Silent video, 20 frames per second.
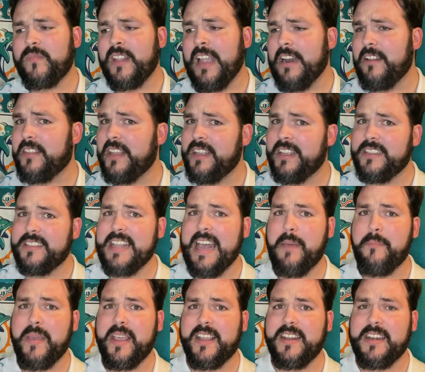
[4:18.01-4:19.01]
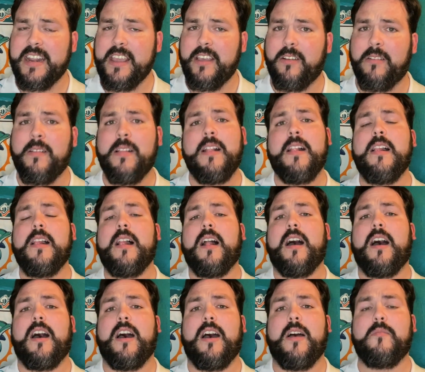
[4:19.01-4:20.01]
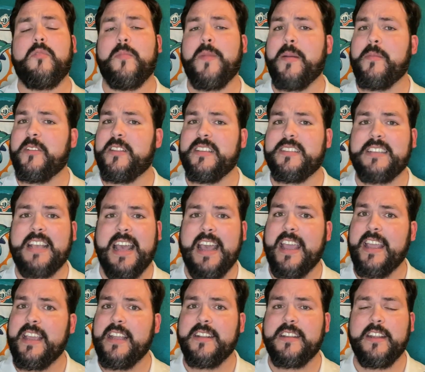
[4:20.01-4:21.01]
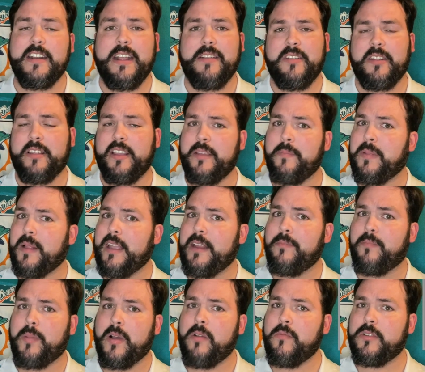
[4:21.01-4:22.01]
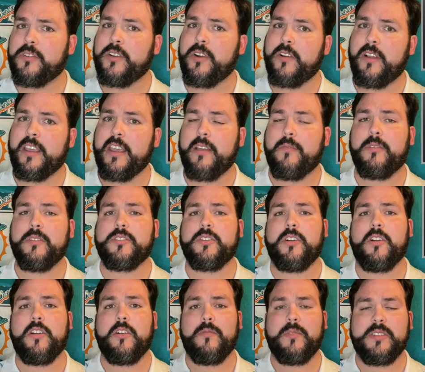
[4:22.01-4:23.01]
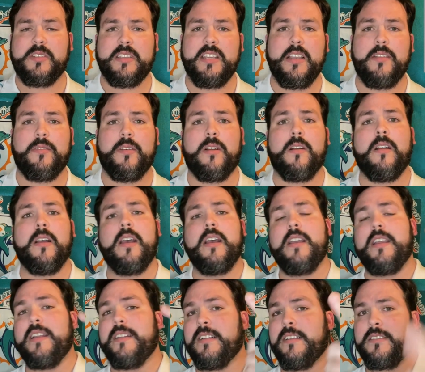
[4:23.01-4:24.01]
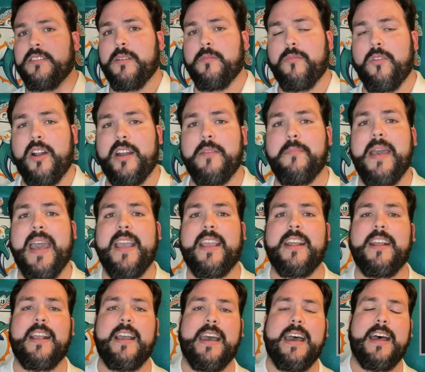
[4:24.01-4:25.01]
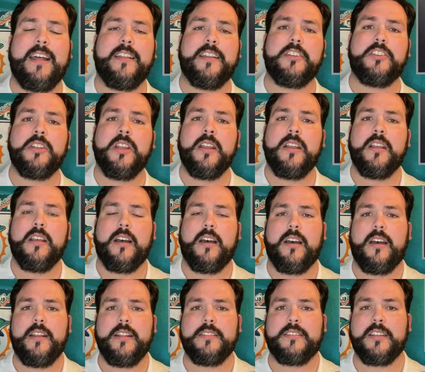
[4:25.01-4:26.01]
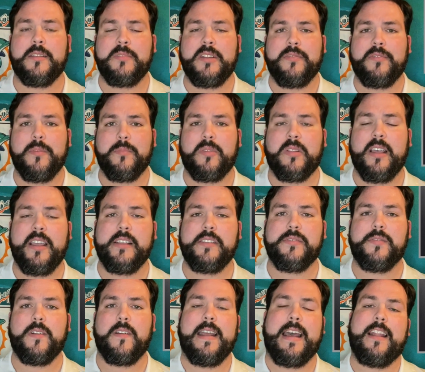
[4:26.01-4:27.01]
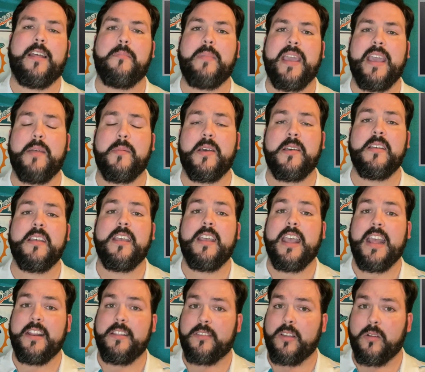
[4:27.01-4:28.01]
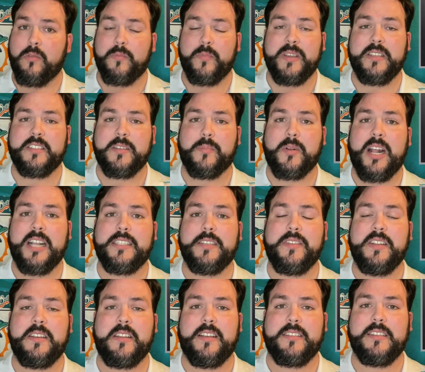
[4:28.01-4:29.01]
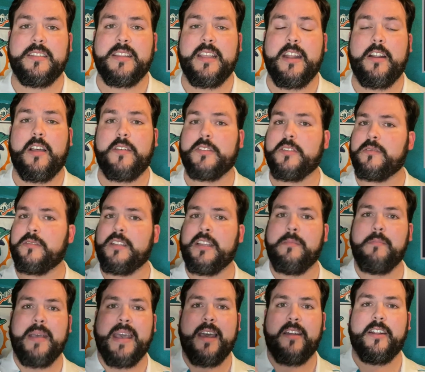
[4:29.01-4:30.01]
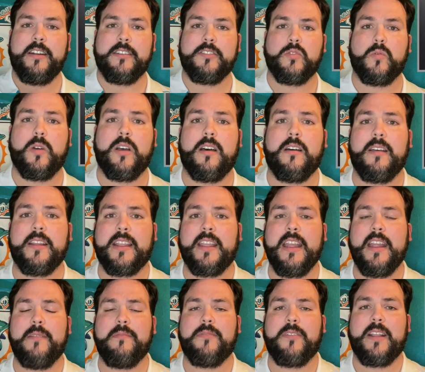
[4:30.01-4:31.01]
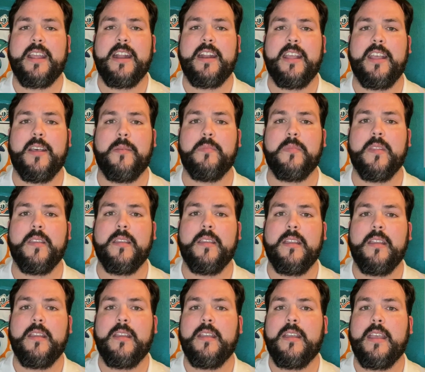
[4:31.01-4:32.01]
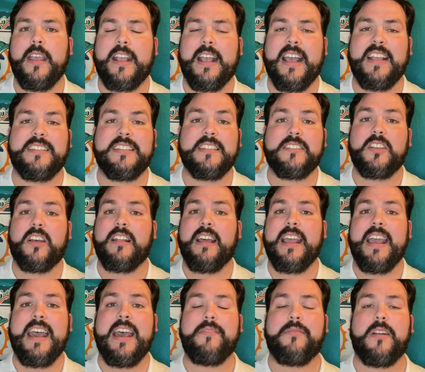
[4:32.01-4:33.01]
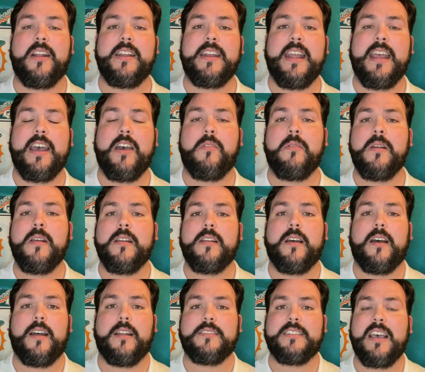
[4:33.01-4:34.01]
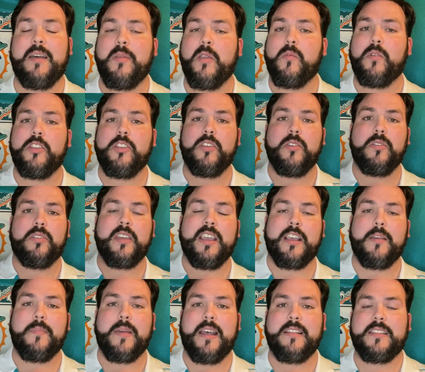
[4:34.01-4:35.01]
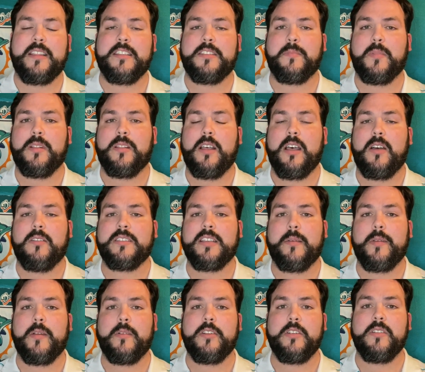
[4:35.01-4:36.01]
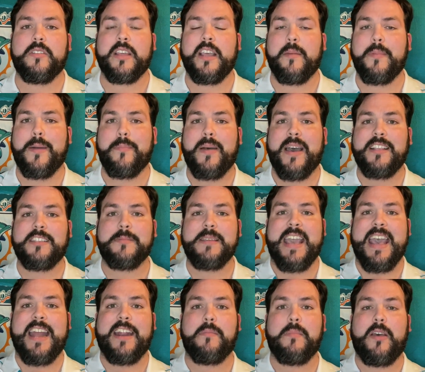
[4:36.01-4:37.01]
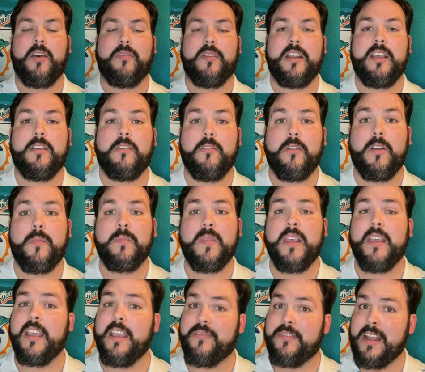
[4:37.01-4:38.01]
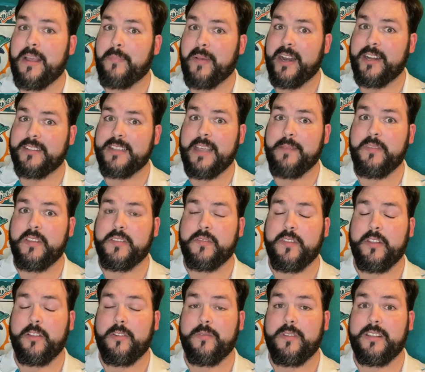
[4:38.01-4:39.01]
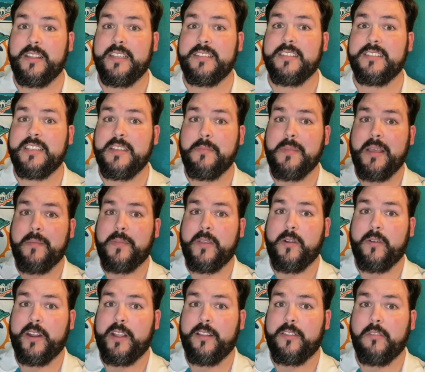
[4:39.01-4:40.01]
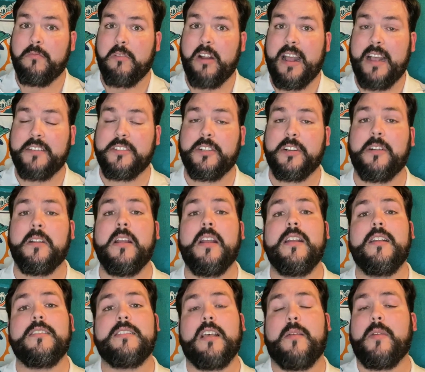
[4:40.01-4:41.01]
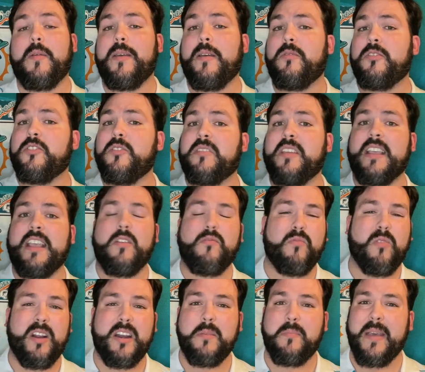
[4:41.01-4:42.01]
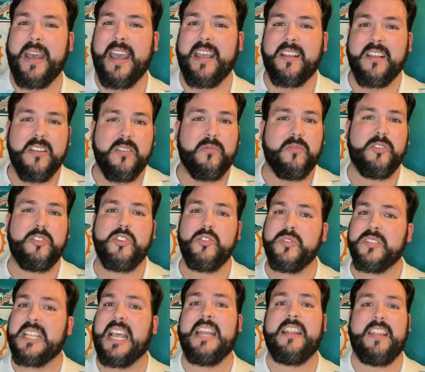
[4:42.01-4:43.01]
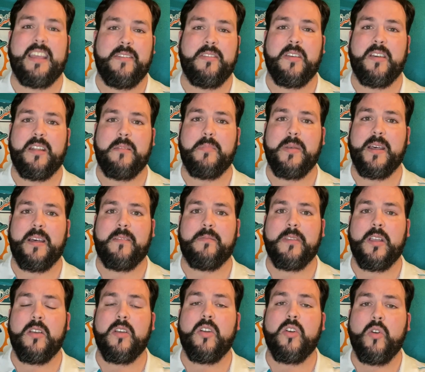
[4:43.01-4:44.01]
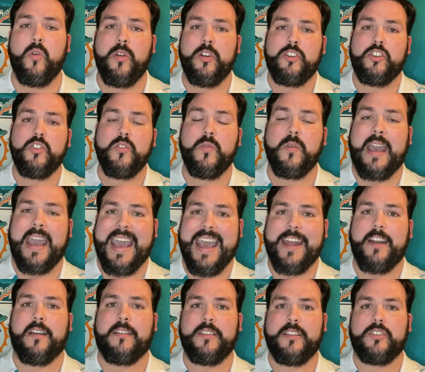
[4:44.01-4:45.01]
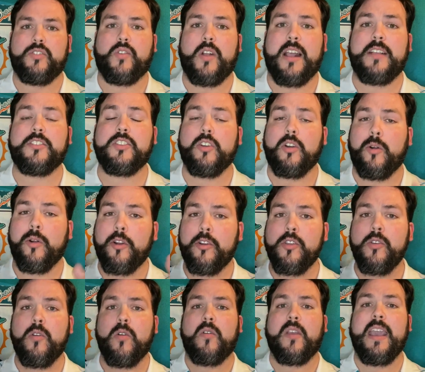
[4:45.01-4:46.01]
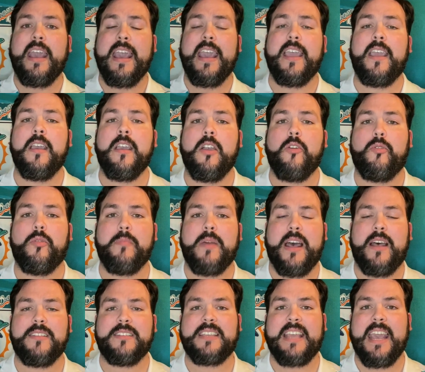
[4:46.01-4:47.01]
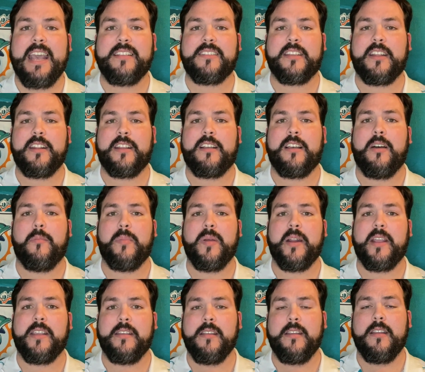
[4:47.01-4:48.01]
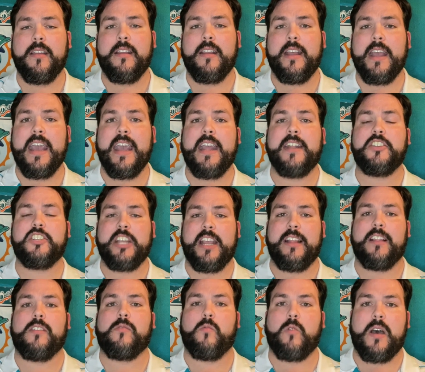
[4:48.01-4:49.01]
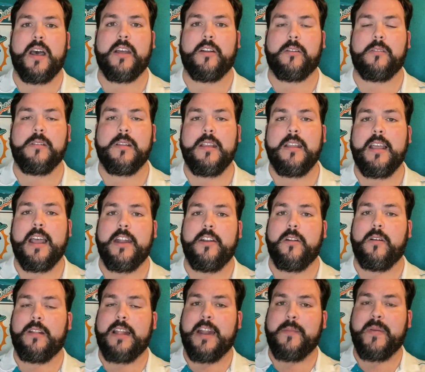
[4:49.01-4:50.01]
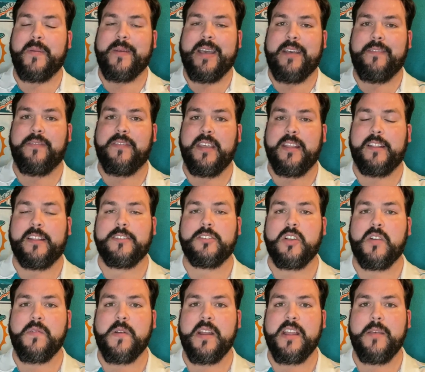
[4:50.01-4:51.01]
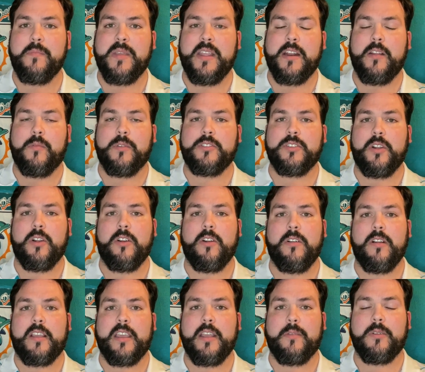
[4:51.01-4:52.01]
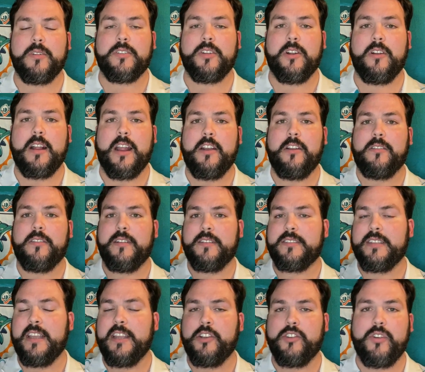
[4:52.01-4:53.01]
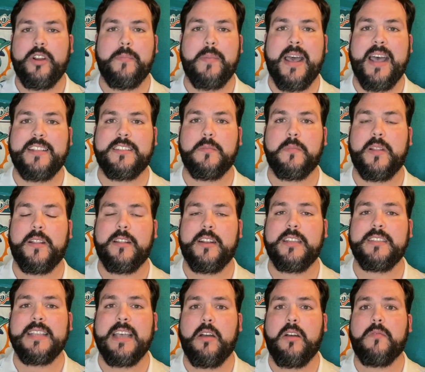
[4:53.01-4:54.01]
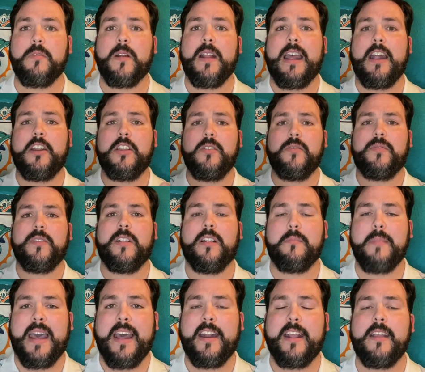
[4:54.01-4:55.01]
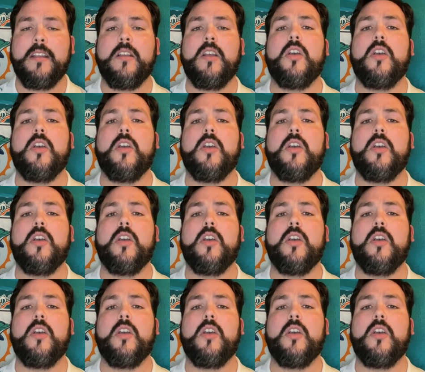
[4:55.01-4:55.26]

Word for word: I don't think it's that big a deal. Um, remember, this guy, he did everything. He played punt returner, kick returner, receiver. He did some running back in college uh, and some different plays for Alabama. And don't be surprised if he does it then. Also, Lynn Bowden as well. I can't forget him. Hey guys, that's all I have right now. Uh, tell me what you think about this below. Tell me what you think about possibly adding Melvin Ingram. If not by the time this video releases, he might be already on the roster. Tell me about what you think at running back. Would you sign Le'Veon Bell? Who would you add on this roster, or are you okay with Myles Gaskin and company? And Jaylen Waddle. I know a lot of people have feelings over him being a returner, a kick returner. I know there's injury possibilities. However, how do you feel about it?